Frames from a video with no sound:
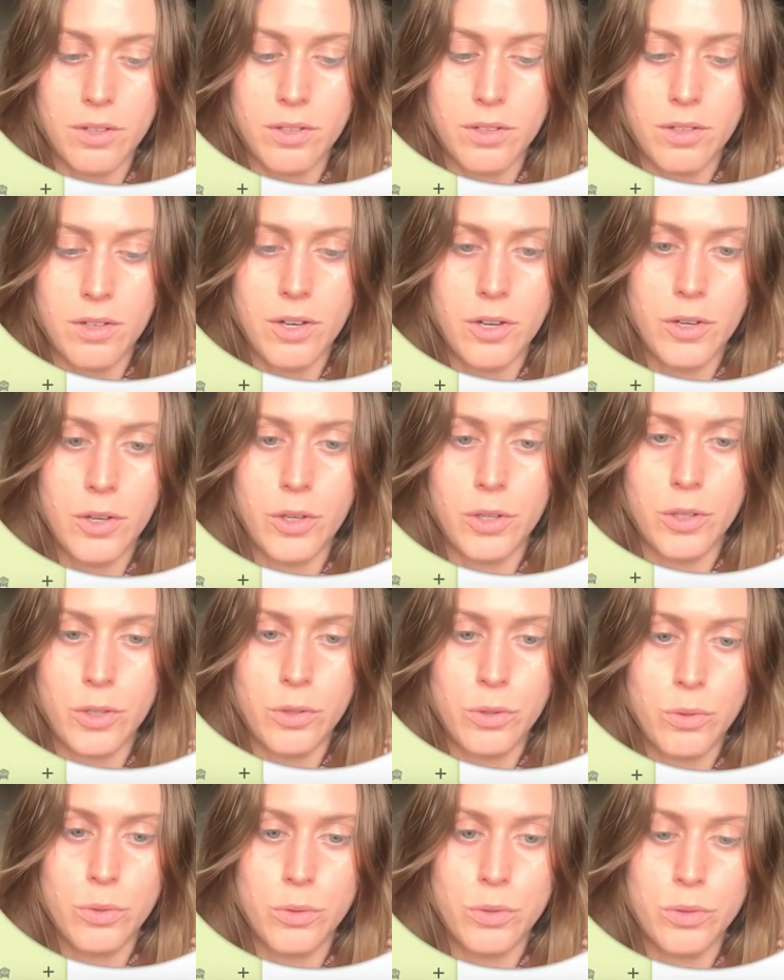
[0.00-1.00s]
our
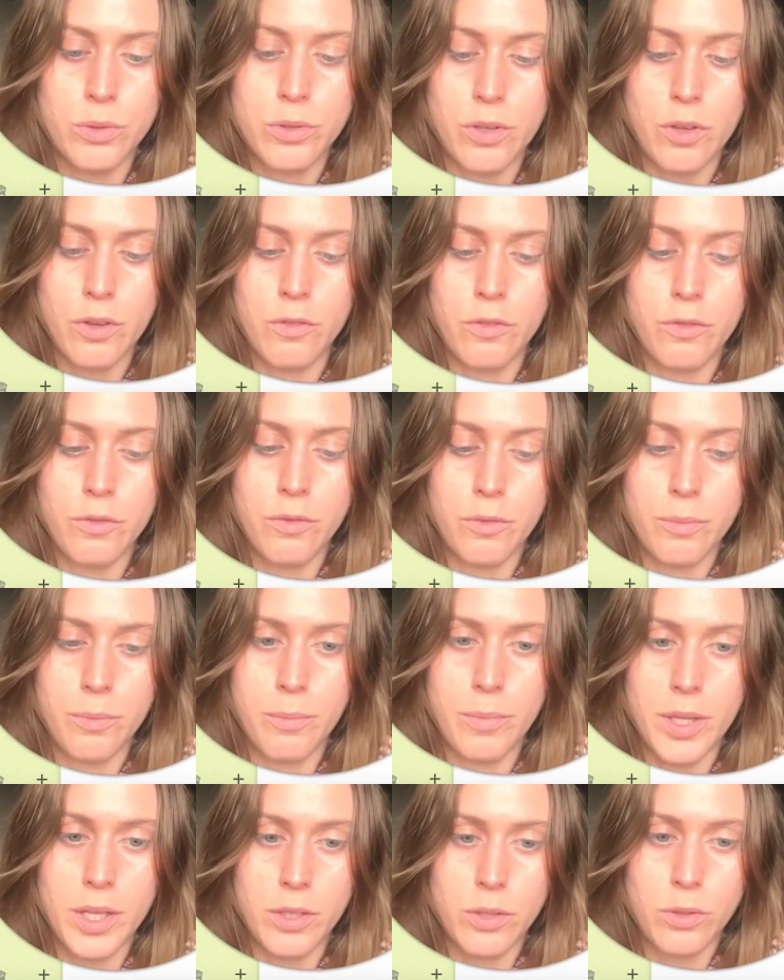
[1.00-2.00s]
use of
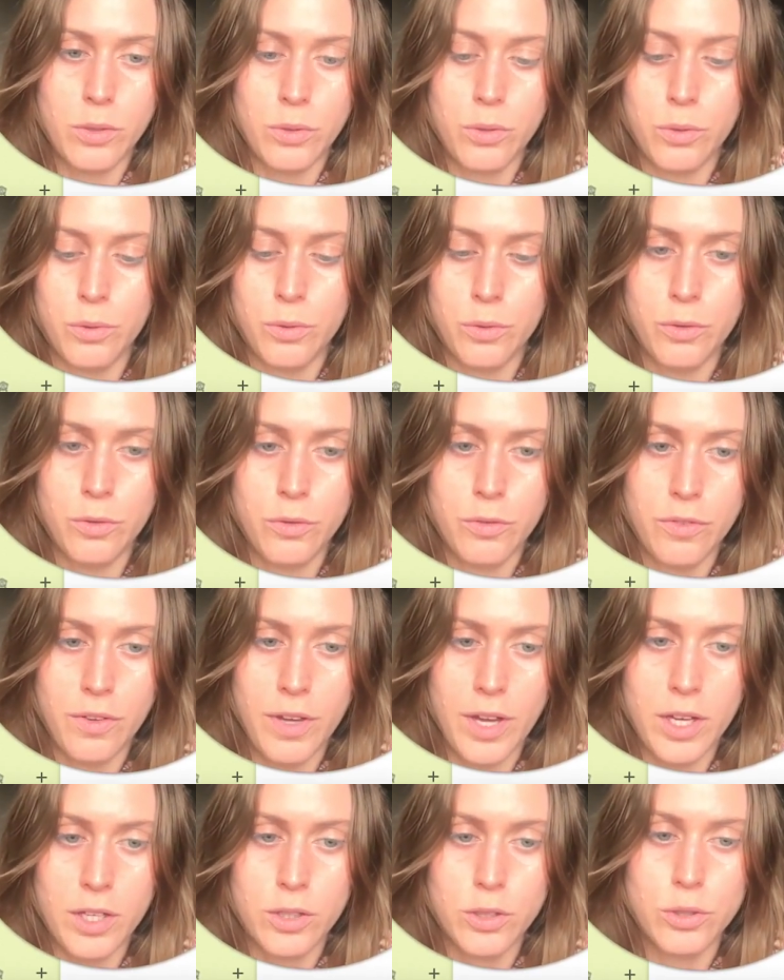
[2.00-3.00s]

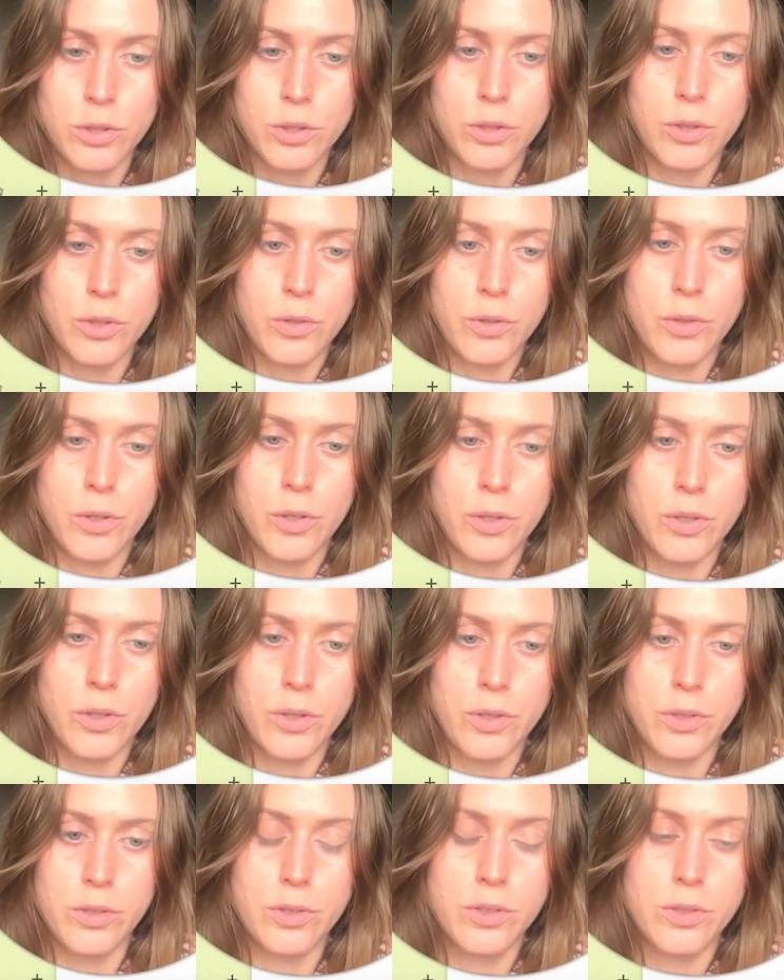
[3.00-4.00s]

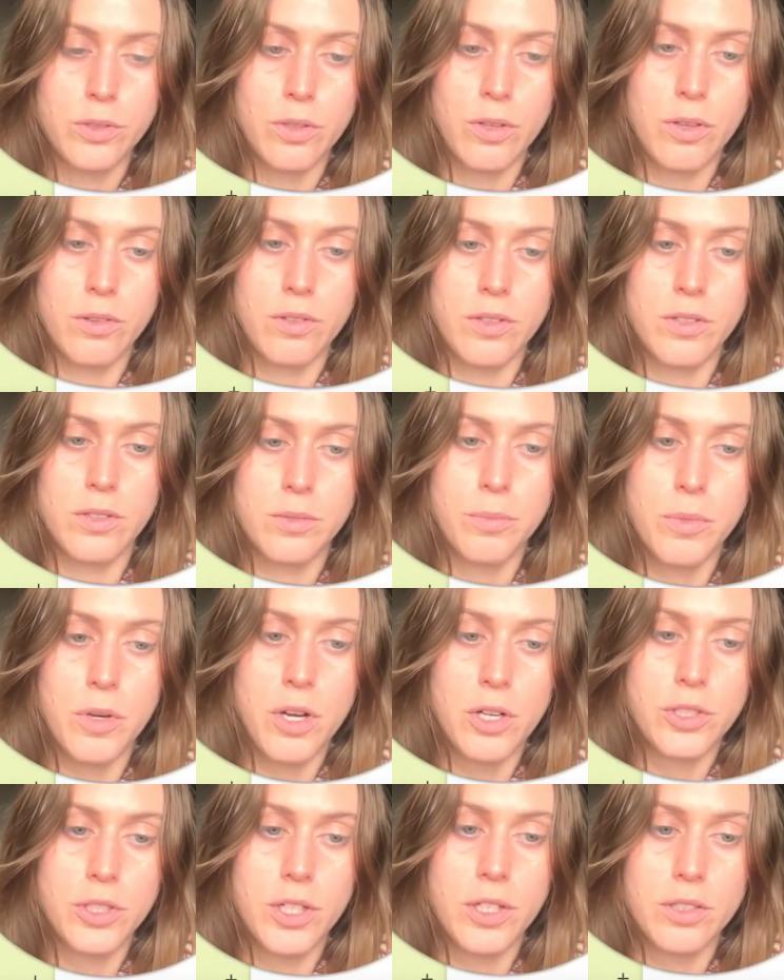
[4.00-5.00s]
manufacturers on this
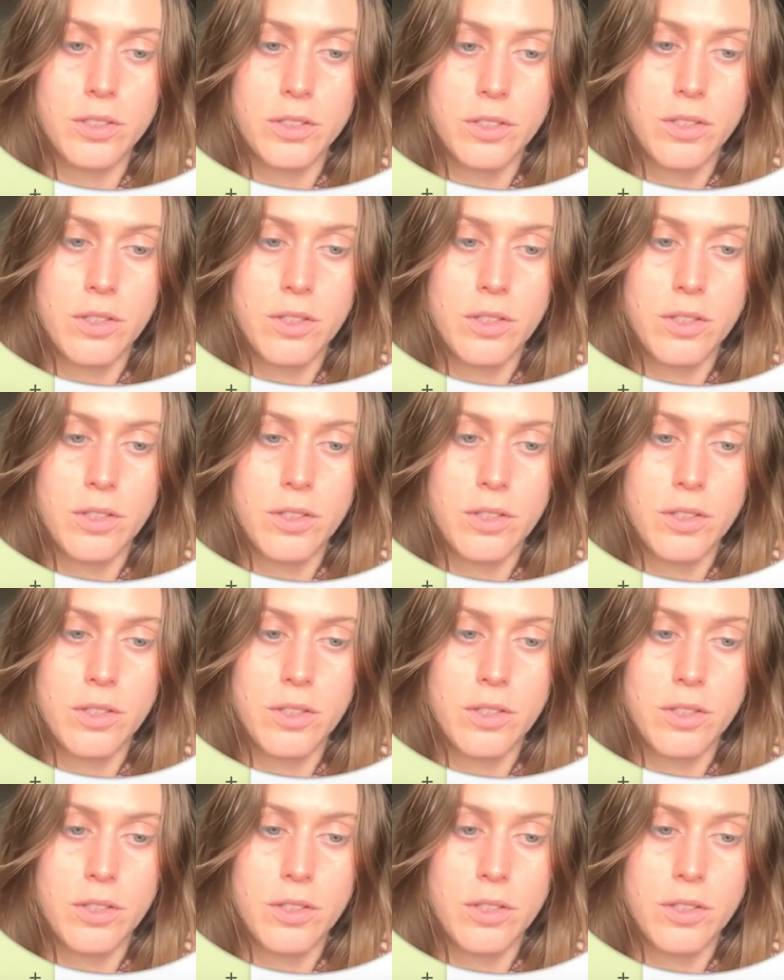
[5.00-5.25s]
project.